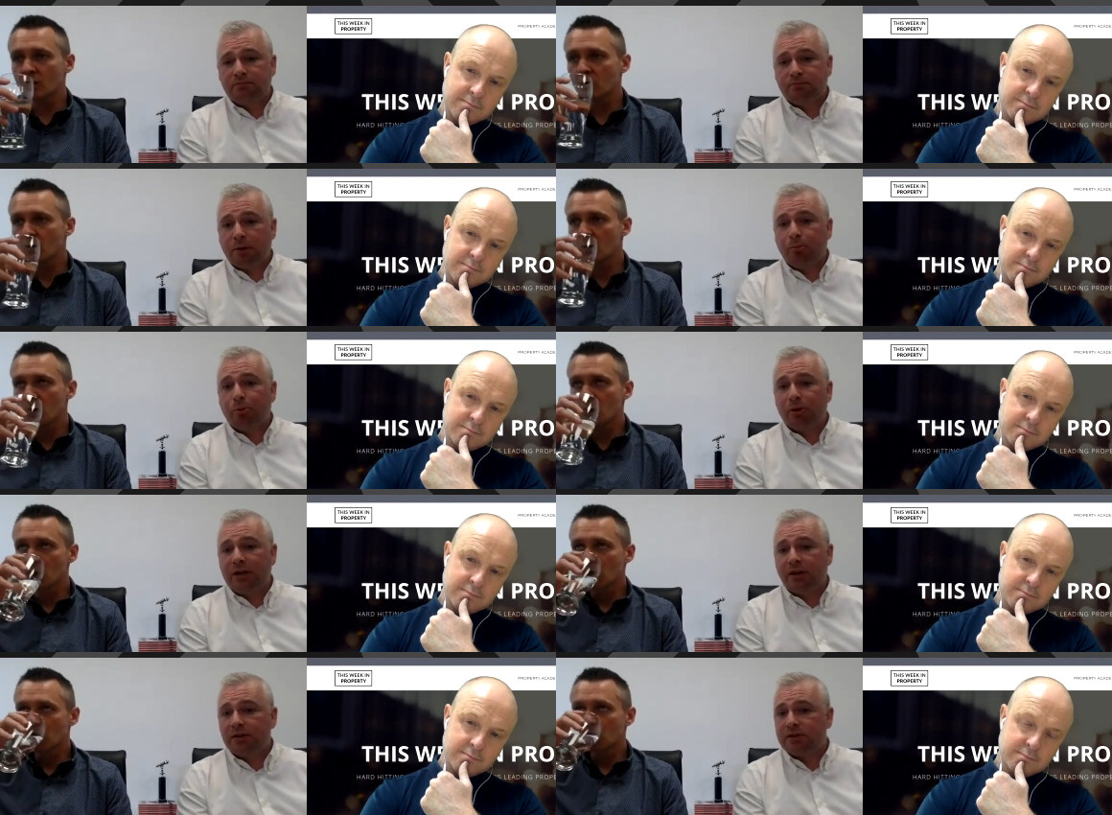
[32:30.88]

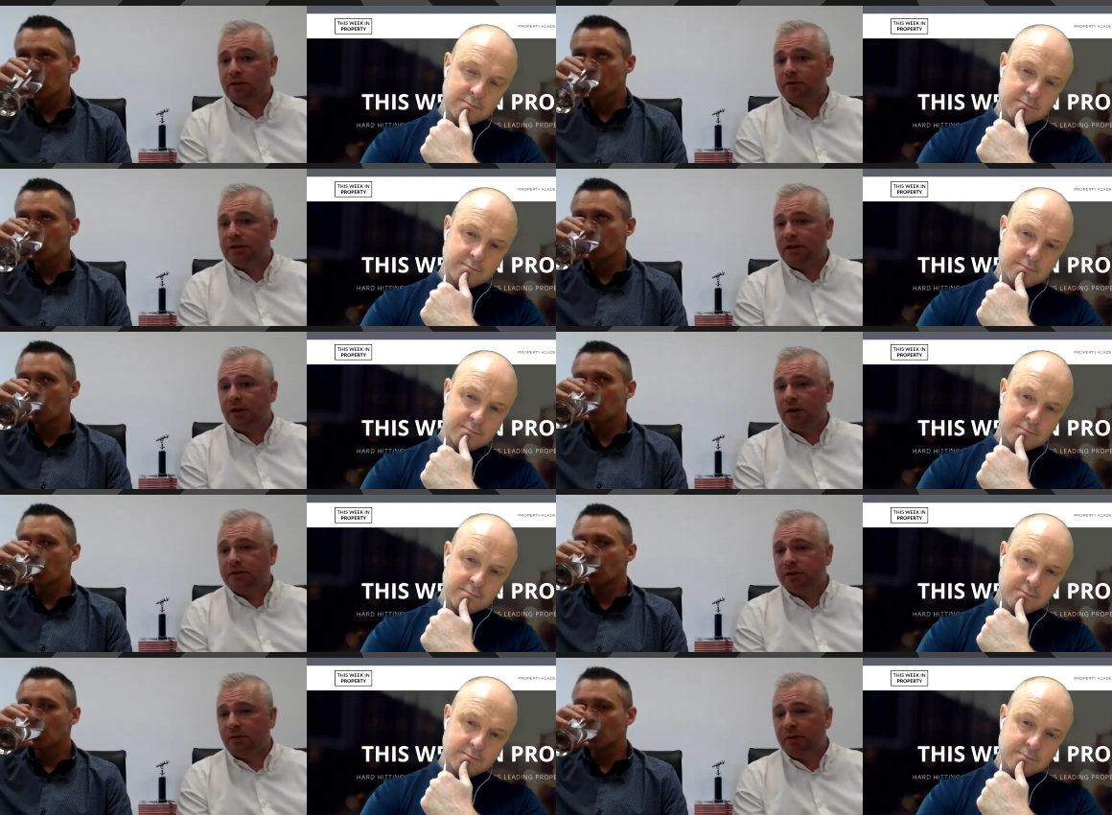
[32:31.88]
Speaker 1: company and consultancy you go
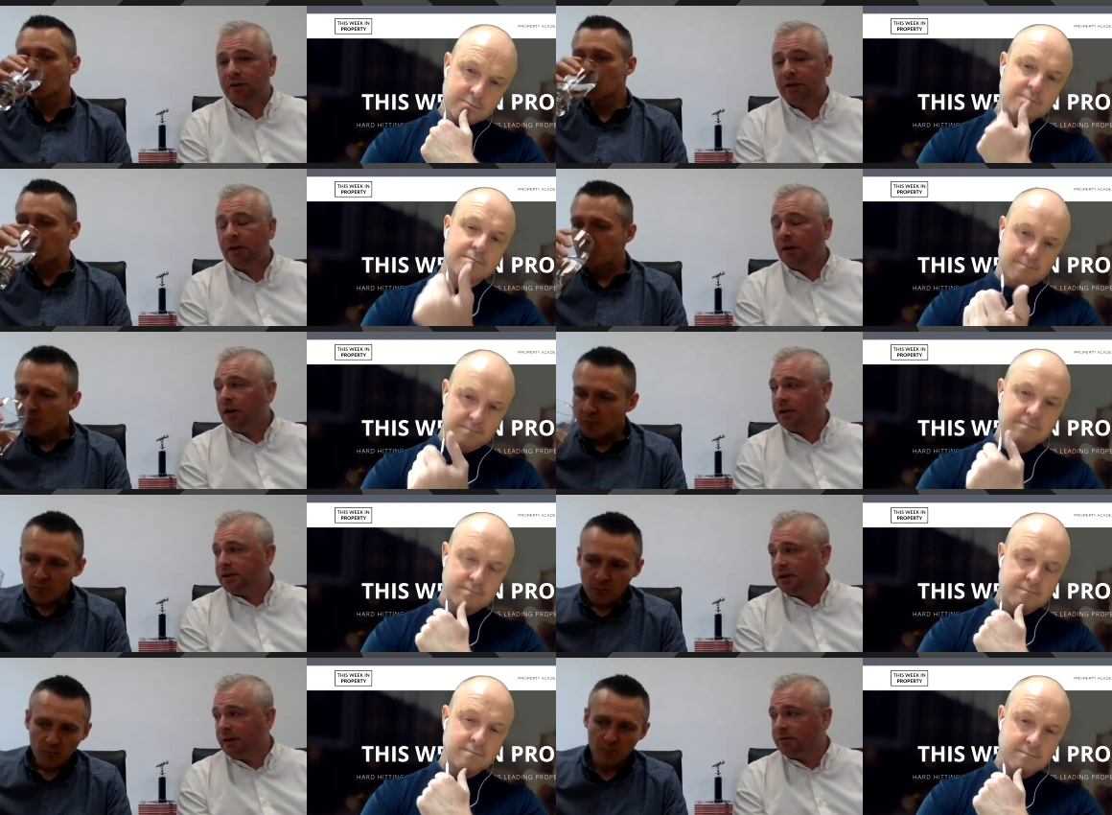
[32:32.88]
to. I mean, our
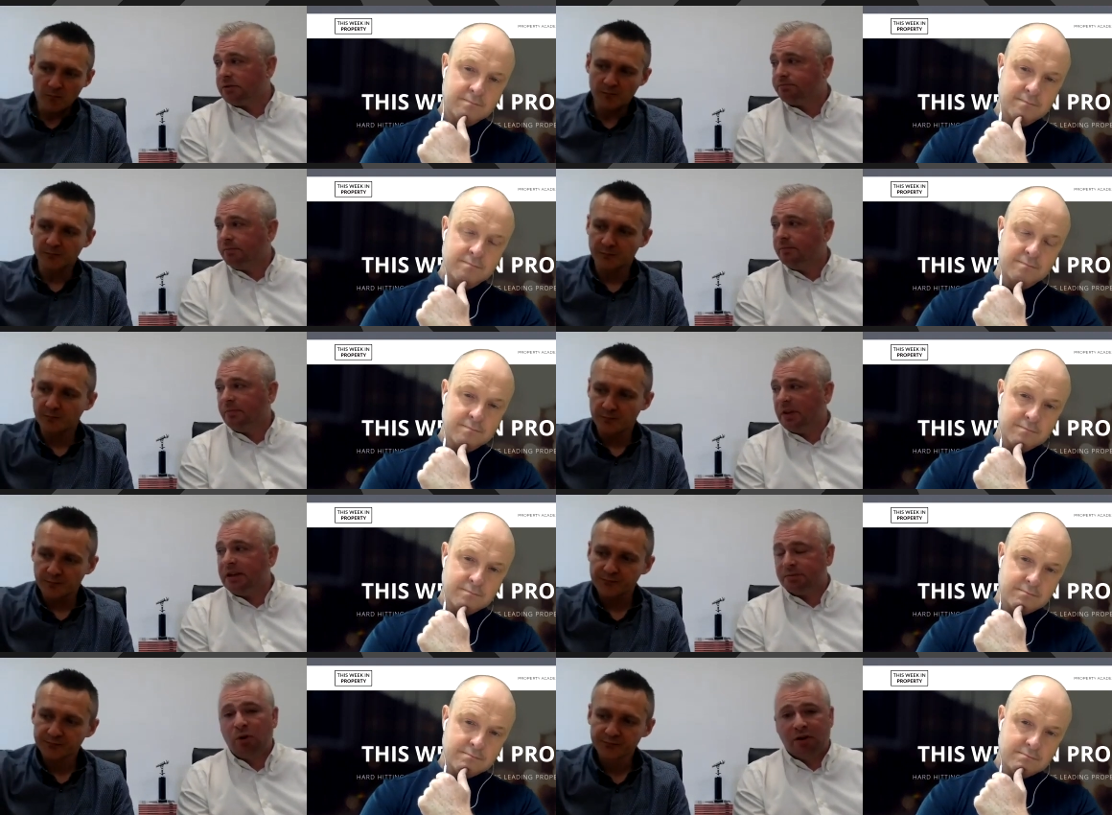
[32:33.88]
turnarounds
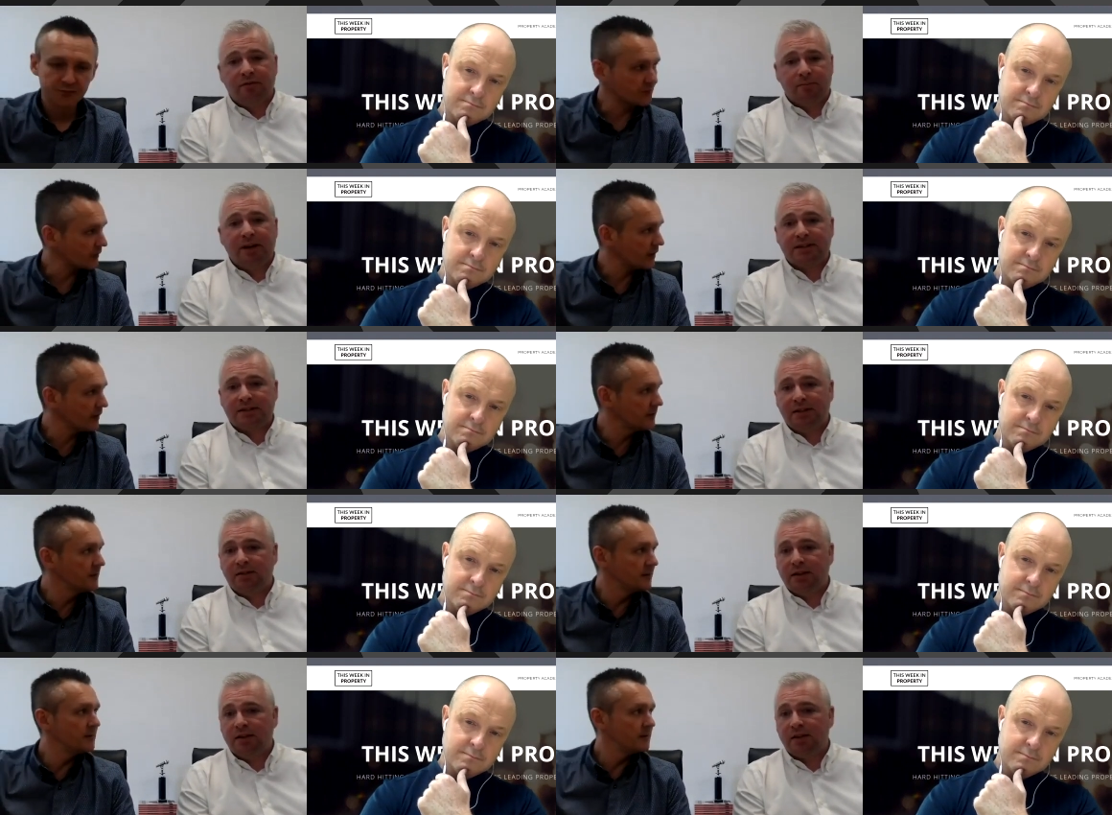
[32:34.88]
is one of the best
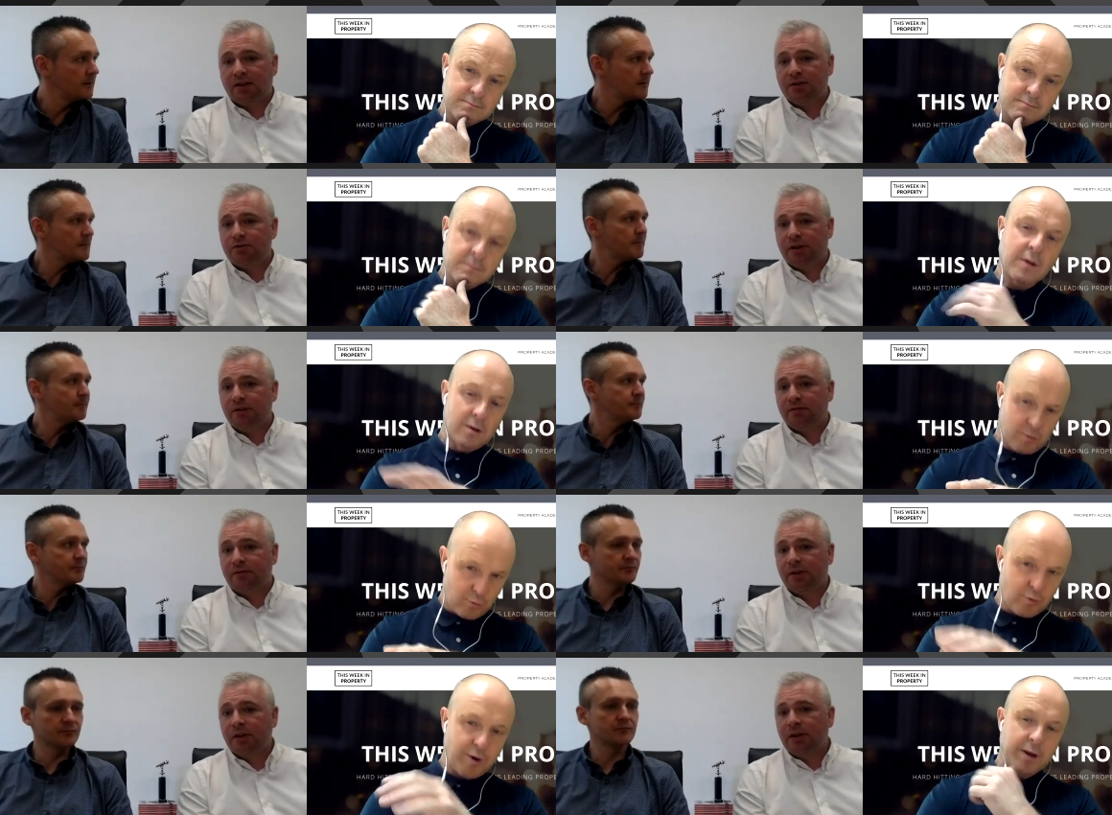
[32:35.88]
in, in the country of
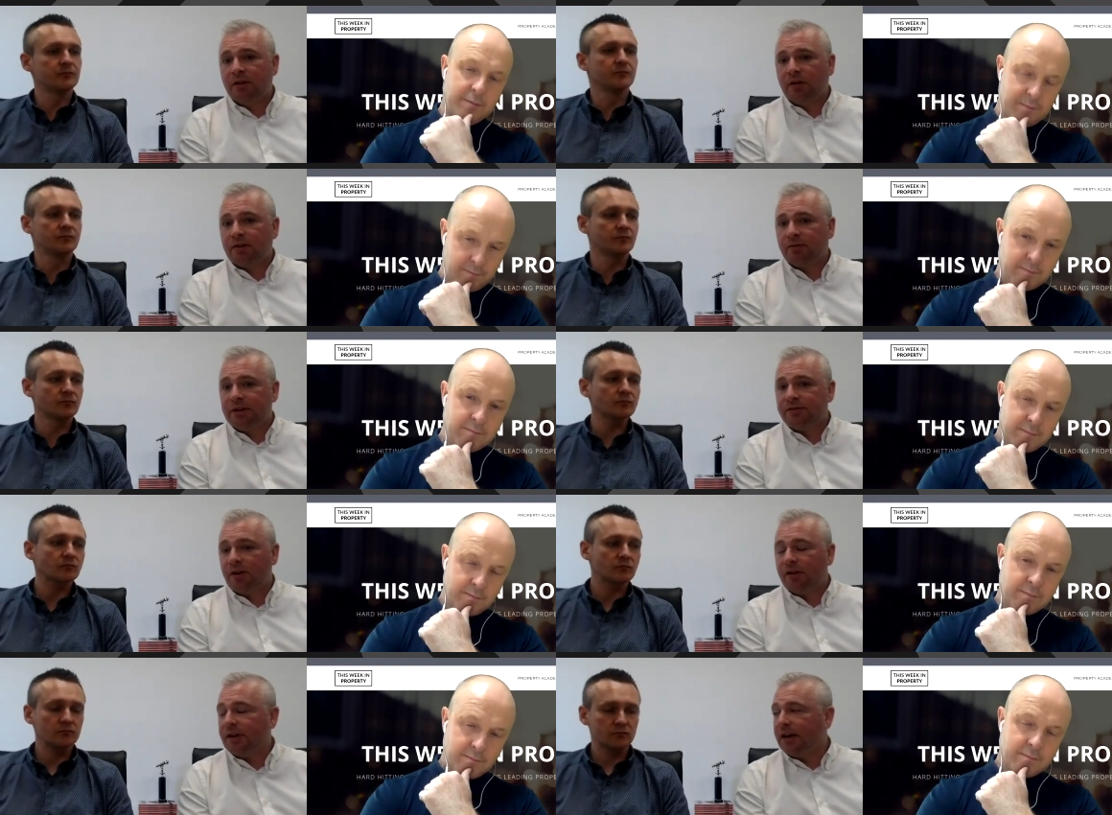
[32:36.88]
right. three to
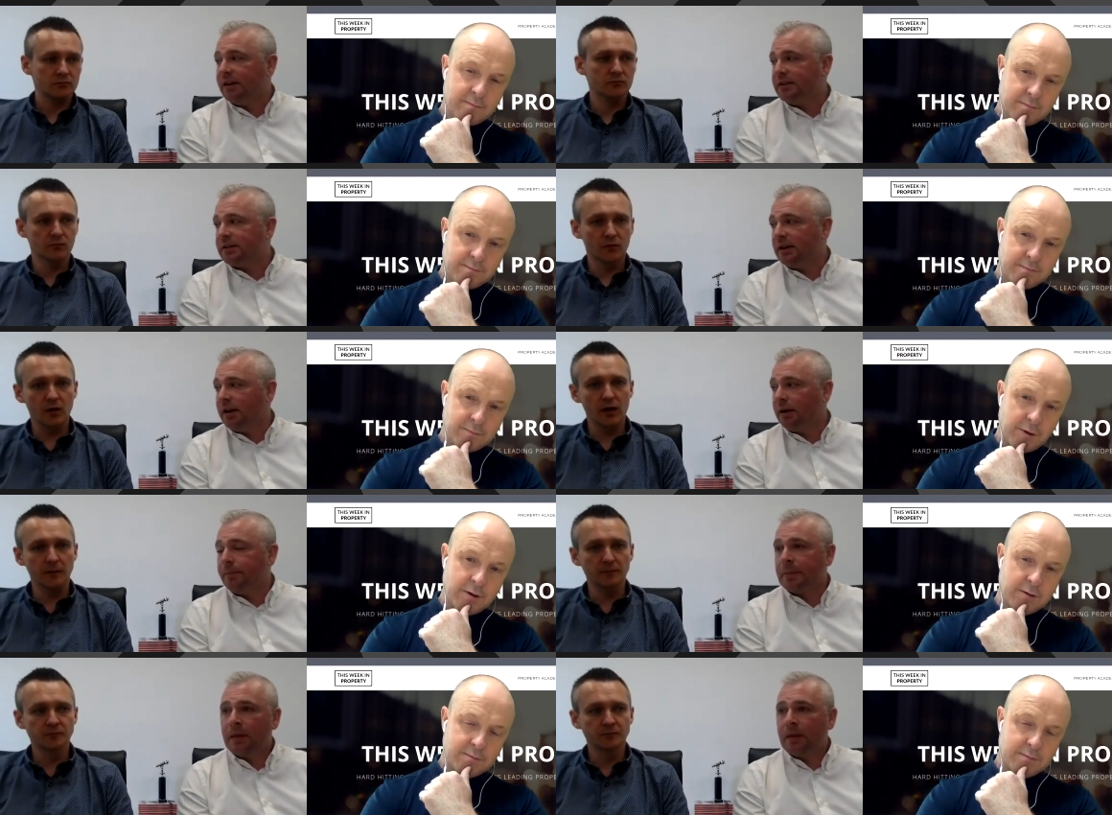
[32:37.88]
five days. Um, yeah.